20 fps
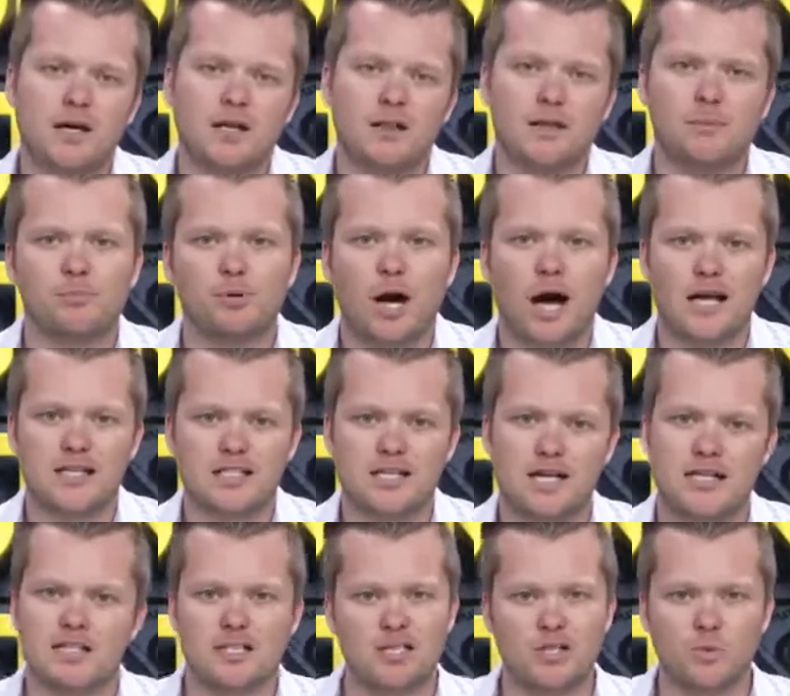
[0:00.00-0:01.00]
the
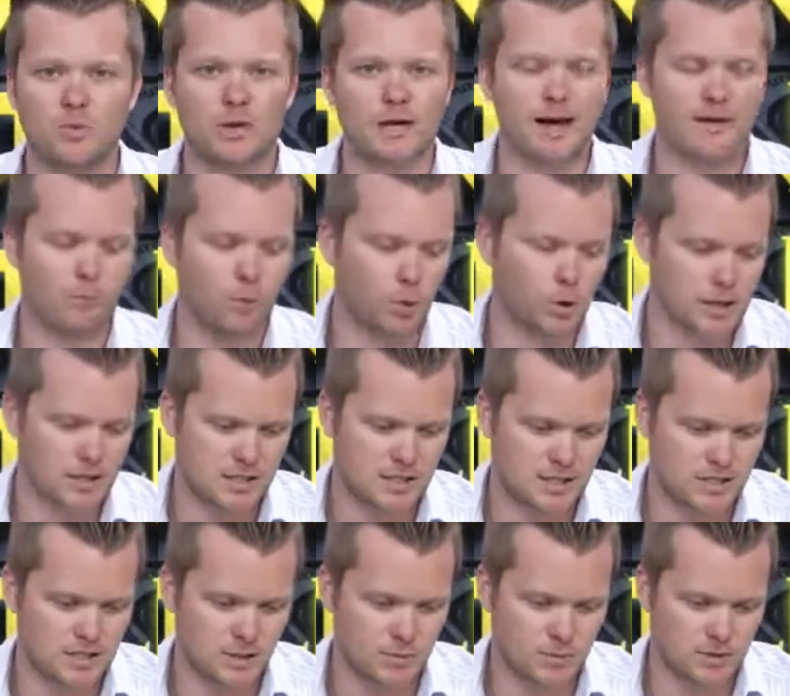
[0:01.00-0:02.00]
process and you want to have more
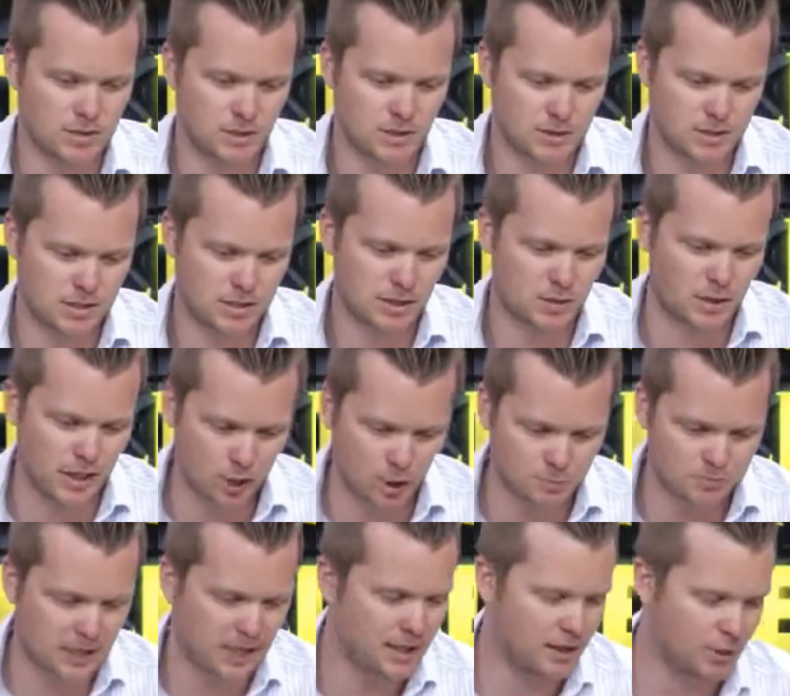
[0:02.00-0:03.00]
consistent results. So I
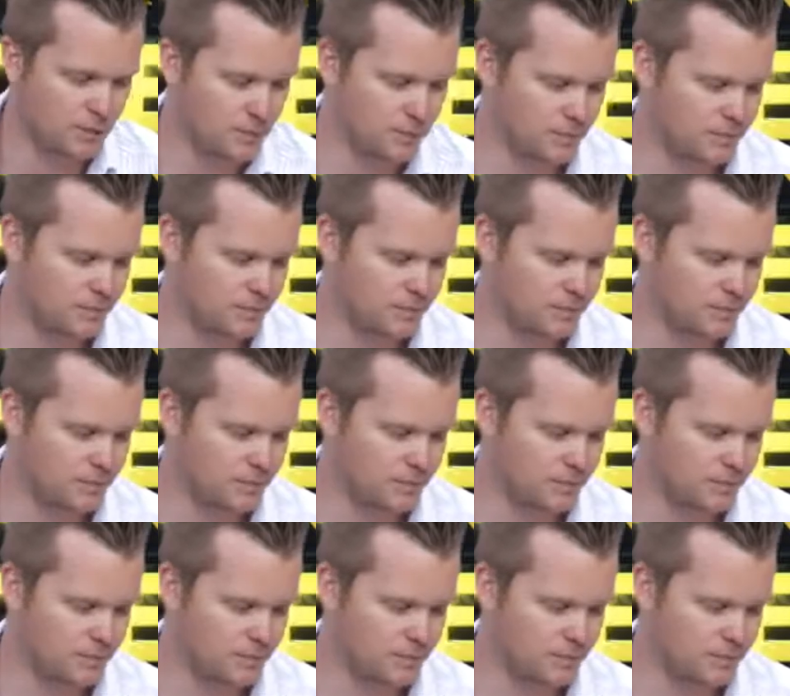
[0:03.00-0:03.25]
hope that helped.